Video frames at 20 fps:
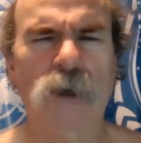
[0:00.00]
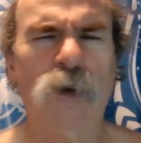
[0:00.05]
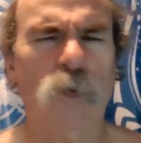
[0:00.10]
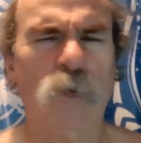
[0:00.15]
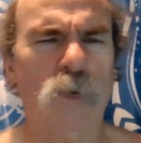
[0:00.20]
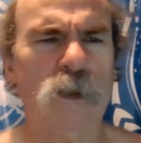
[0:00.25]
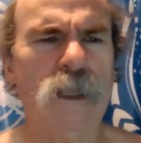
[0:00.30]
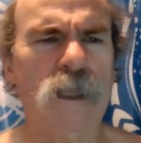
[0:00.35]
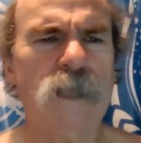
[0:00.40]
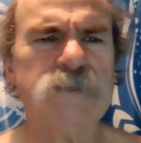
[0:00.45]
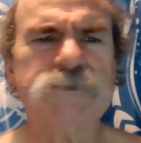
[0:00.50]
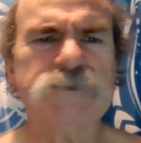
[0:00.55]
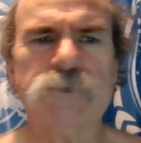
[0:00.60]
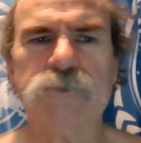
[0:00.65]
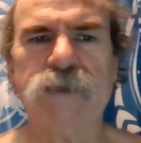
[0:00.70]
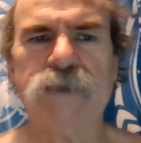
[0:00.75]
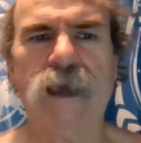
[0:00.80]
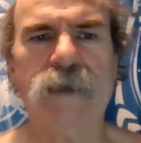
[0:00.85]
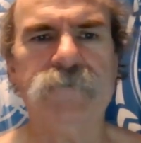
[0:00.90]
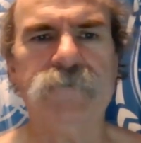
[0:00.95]
We'll also
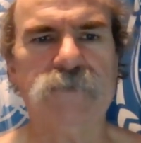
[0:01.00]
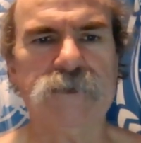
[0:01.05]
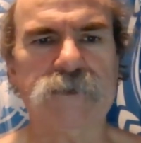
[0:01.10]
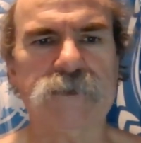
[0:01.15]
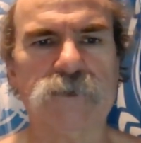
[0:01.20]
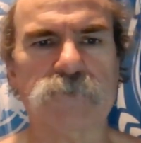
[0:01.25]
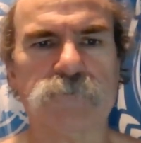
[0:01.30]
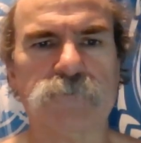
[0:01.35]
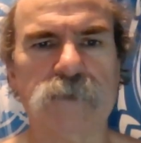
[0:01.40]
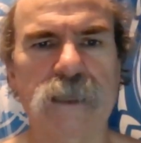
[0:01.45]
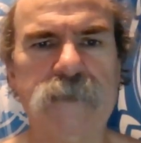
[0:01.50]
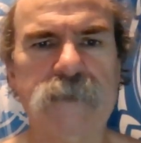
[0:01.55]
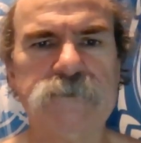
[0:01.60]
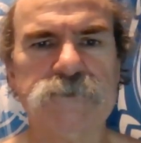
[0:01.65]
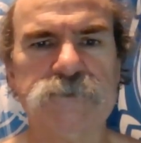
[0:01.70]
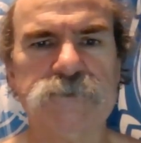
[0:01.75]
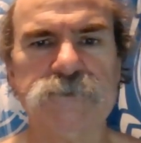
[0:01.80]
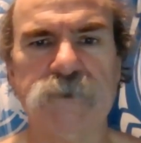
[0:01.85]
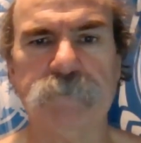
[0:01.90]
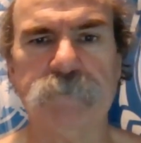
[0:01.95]
dive into the
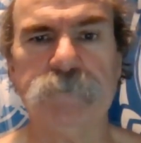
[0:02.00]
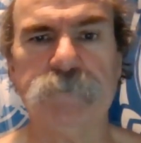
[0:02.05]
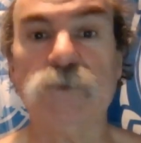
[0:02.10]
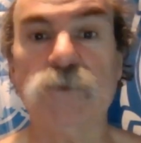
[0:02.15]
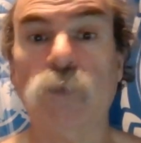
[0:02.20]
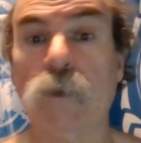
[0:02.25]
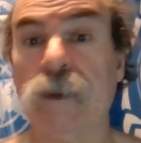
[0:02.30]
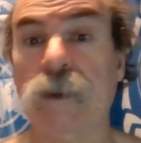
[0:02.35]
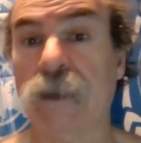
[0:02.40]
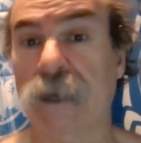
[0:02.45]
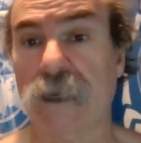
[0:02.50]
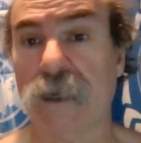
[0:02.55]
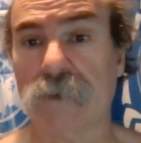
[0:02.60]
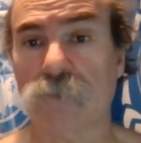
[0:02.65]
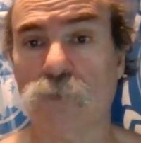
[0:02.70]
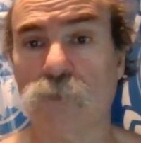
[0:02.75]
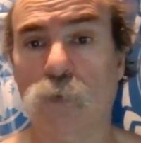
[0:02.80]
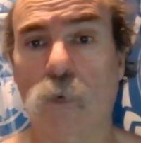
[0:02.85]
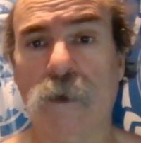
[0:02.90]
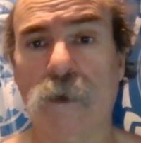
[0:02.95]
relationship between
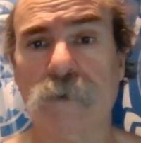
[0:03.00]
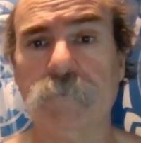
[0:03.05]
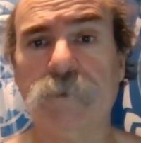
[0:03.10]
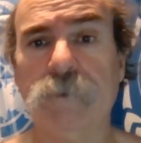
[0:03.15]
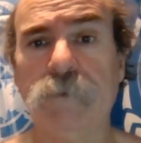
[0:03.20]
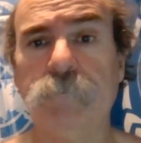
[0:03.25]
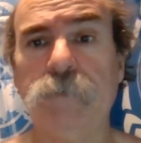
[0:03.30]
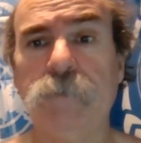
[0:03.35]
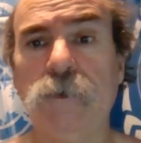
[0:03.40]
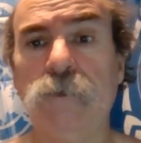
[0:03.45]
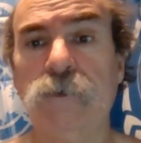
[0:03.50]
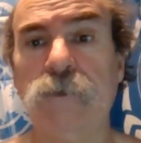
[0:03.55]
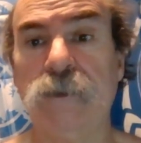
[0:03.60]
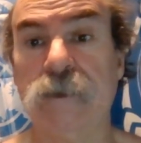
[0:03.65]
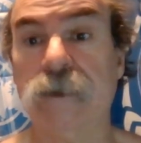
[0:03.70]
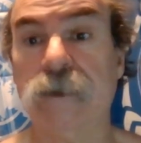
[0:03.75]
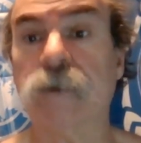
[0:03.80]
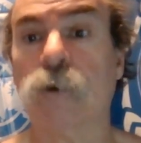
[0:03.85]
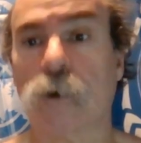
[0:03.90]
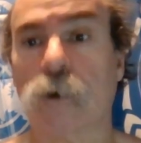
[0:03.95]
quantum
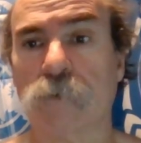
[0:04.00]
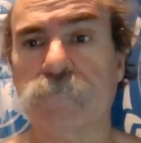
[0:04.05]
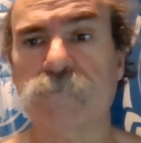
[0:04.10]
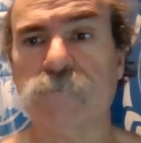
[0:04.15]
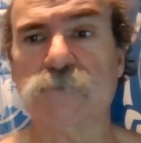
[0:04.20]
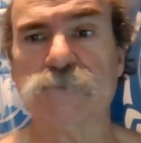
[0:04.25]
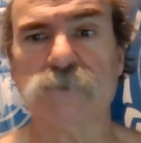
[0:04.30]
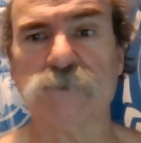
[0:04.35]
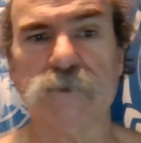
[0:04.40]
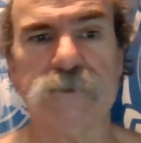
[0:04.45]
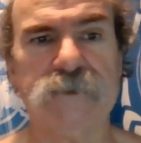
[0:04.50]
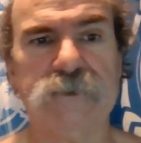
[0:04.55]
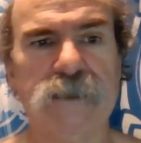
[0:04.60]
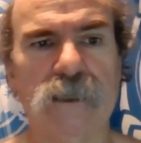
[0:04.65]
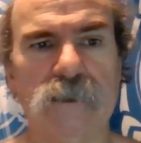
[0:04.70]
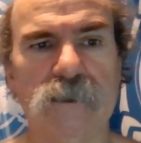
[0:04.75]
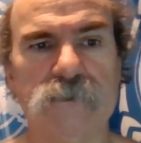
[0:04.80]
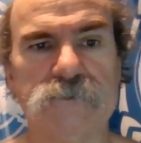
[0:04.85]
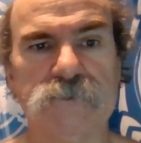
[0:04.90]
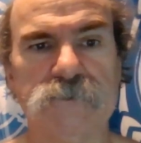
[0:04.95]
computing and artificial
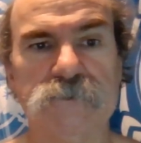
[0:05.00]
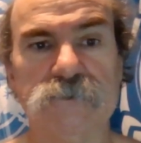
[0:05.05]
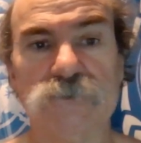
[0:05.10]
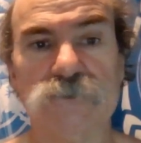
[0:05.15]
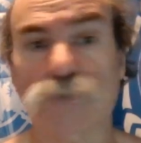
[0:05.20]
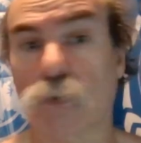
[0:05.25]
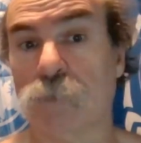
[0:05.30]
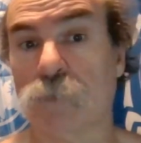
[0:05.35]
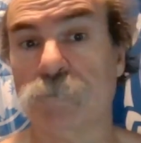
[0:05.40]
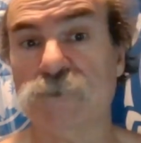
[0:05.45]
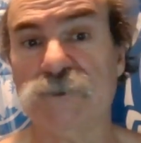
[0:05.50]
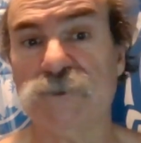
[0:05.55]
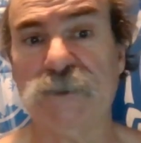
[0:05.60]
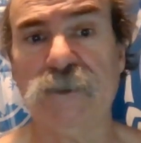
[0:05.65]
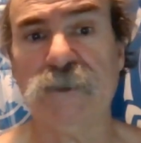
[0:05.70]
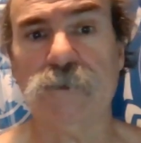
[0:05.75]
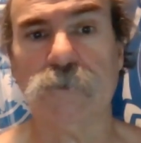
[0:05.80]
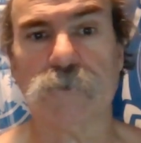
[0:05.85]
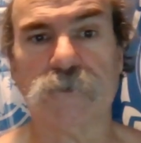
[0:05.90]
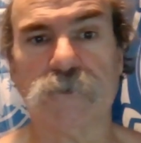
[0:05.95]
intelligence, or
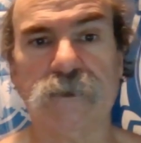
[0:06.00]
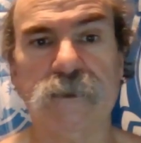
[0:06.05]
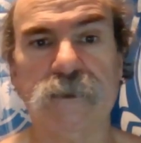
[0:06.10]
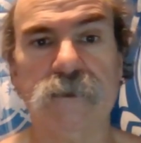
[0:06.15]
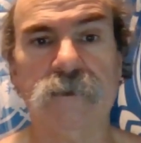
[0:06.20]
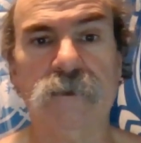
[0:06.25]
machine learning,